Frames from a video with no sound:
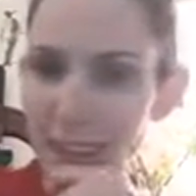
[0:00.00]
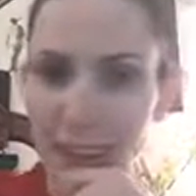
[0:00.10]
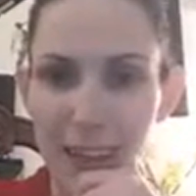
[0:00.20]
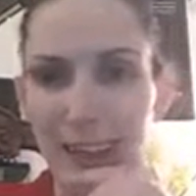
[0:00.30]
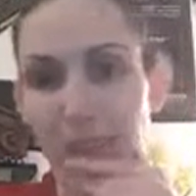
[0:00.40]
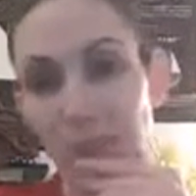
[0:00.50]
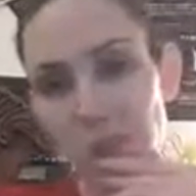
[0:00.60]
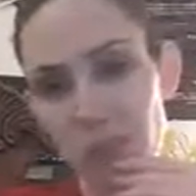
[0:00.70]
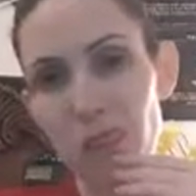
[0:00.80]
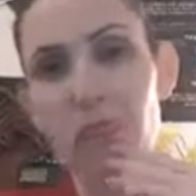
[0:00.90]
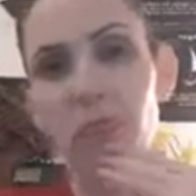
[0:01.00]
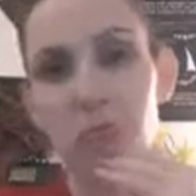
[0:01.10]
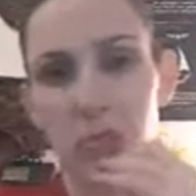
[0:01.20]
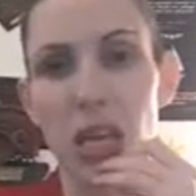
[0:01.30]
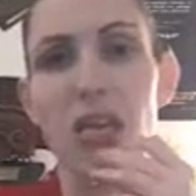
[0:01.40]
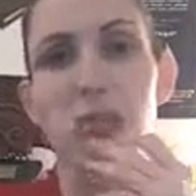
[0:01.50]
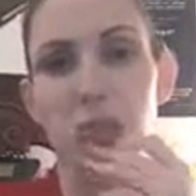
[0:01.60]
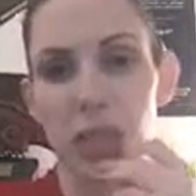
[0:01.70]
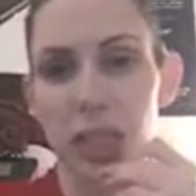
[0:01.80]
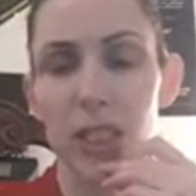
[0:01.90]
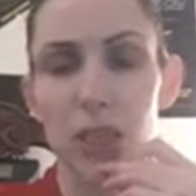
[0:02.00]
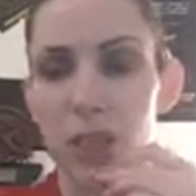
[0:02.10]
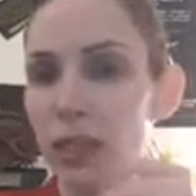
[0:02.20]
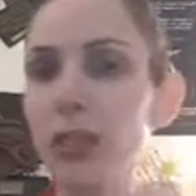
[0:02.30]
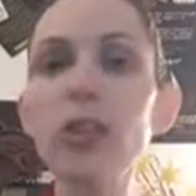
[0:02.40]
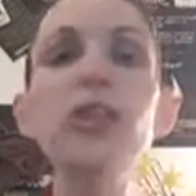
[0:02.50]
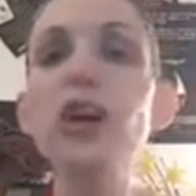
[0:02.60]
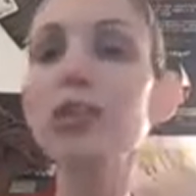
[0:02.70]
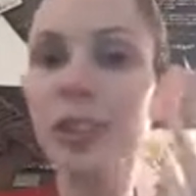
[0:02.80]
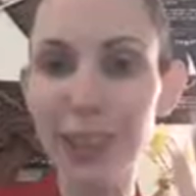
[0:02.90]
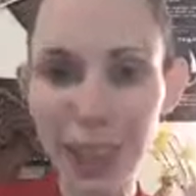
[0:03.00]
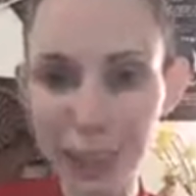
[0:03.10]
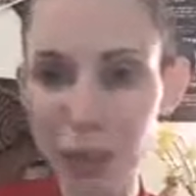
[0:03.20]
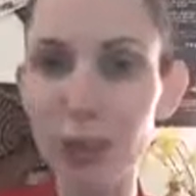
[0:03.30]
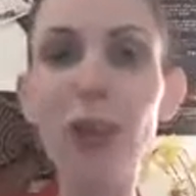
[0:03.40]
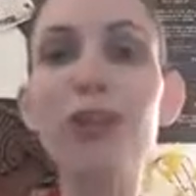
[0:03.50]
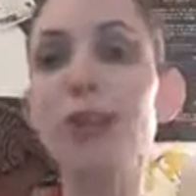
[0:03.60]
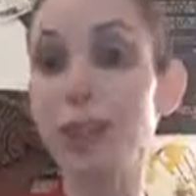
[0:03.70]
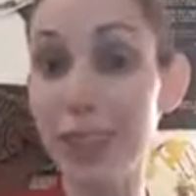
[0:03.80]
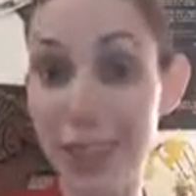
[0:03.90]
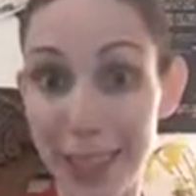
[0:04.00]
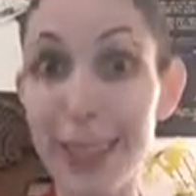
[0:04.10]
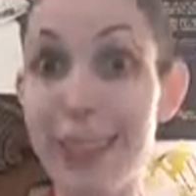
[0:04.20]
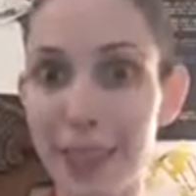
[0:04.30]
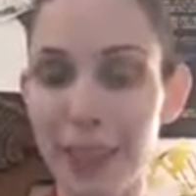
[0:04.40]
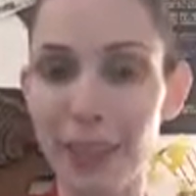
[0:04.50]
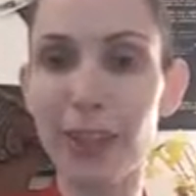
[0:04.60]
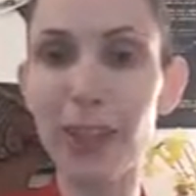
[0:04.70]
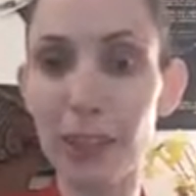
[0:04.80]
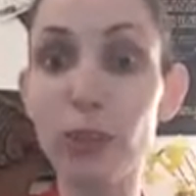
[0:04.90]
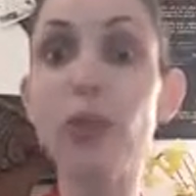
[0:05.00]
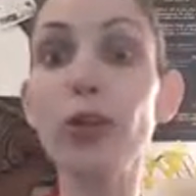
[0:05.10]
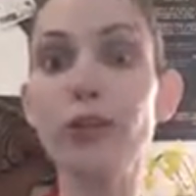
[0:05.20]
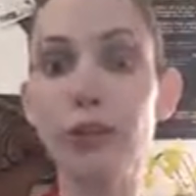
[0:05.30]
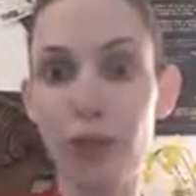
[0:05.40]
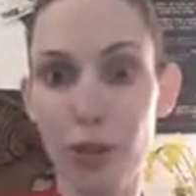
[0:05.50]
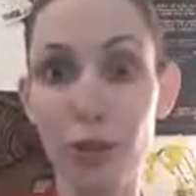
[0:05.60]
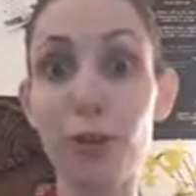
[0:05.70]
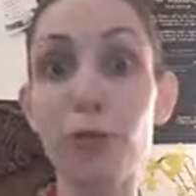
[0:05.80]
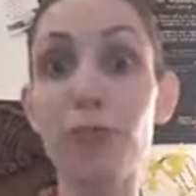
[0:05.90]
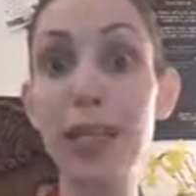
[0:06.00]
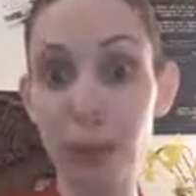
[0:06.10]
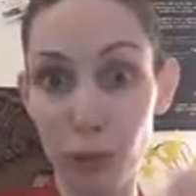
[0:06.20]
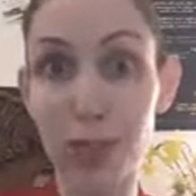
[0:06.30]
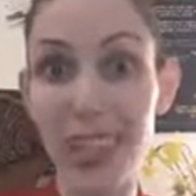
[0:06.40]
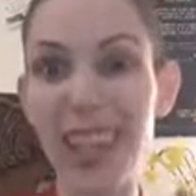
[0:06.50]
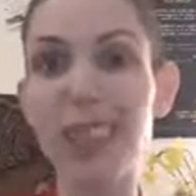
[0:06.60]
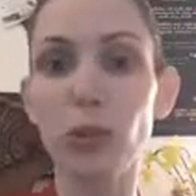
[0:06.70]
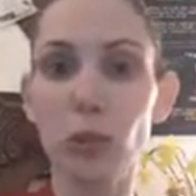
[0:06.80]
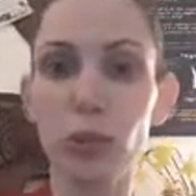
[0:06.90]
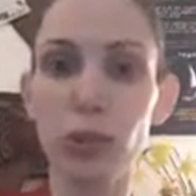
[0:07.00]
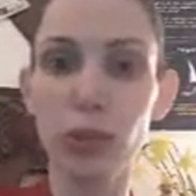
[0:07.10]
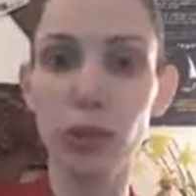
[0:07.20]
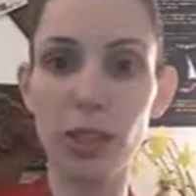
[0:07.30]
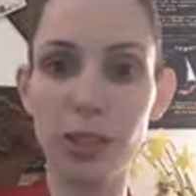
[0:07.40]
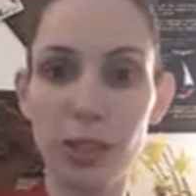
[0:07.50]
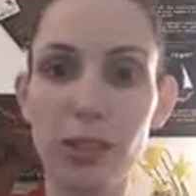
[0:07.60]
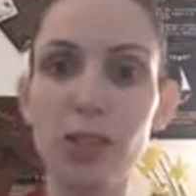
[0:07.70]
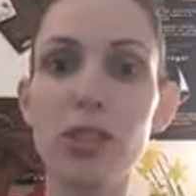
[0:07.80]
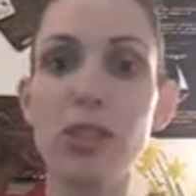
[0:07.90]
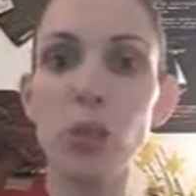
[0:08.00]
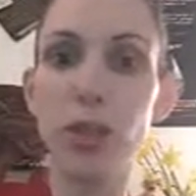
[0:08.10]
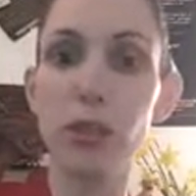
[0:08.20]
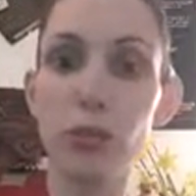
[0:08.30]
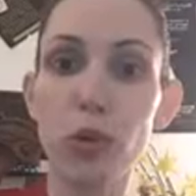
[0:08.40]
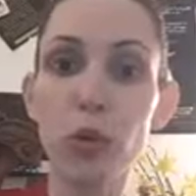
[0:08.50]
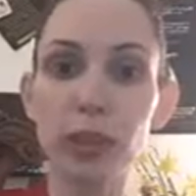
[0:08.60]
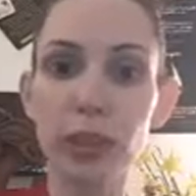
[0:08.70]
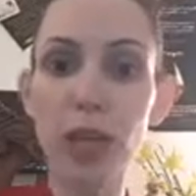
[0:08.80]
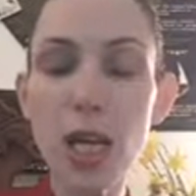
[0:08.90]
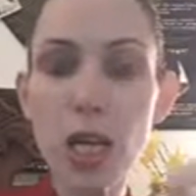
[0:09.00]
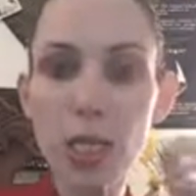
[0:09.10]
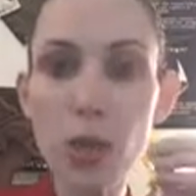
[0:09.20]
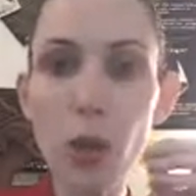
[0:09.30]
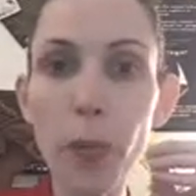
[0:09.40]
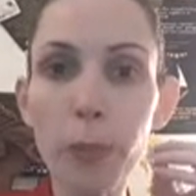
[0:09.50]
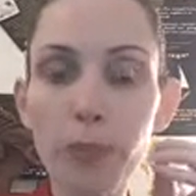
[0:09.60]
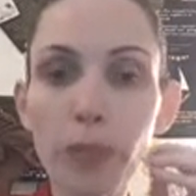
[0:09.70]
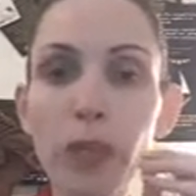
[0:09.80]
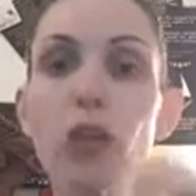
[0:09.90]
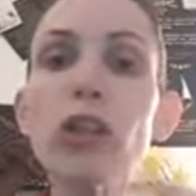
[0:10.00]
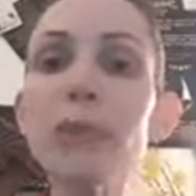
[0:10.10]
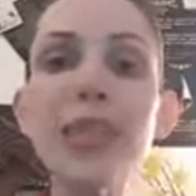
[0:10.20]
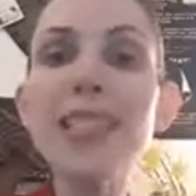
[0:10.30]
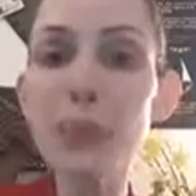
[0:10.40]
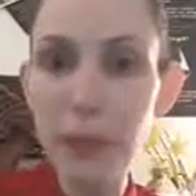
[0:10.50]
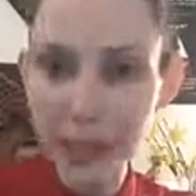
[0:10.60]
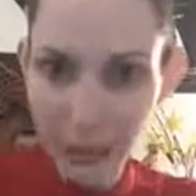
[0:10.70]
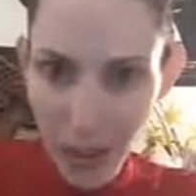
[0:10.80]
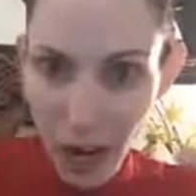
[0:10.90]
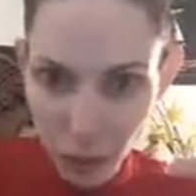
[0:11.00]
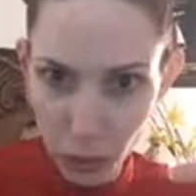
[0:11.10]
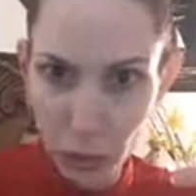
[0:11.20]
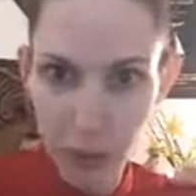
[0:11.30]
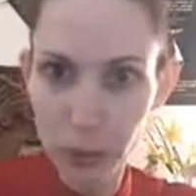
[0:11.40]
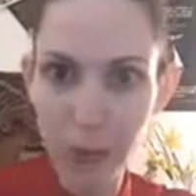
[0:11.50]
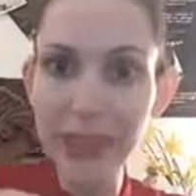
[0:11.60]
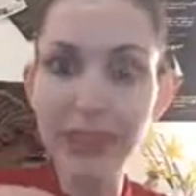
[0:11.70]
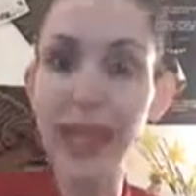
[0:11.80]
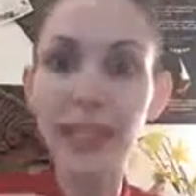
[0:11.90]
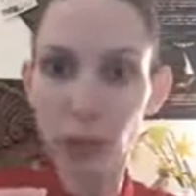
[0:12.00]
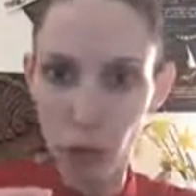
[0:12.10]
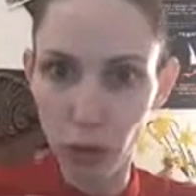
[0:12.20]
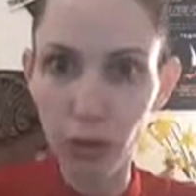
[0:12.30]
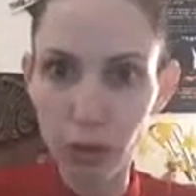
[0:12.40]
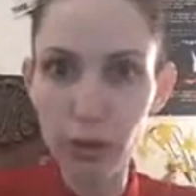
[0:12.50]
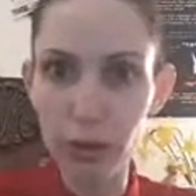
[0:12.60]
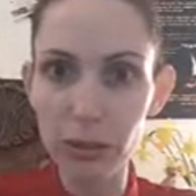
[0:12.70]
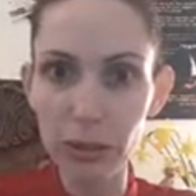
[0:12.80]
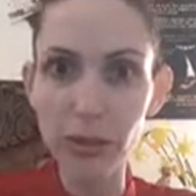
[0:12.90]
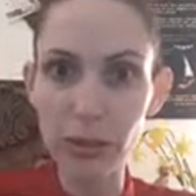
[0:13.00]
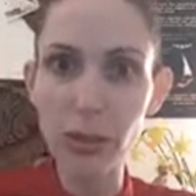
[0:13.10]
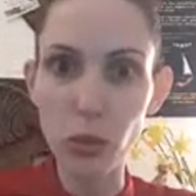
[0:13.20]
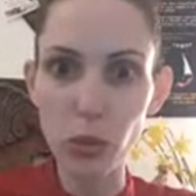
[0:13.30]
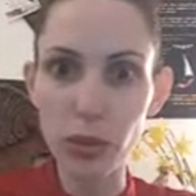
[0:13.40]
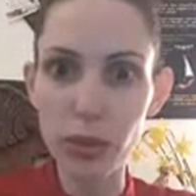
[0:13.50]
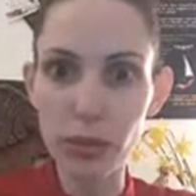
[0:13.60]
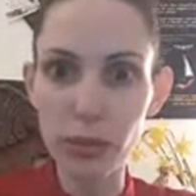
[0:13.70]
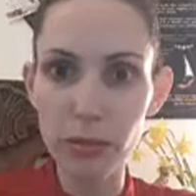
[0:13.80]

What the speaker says: that's really interesting. You're not engaged. You're not really in here. I don't know if you meant to say it or it's just the way you wrote it. So don't be a spectator in this course.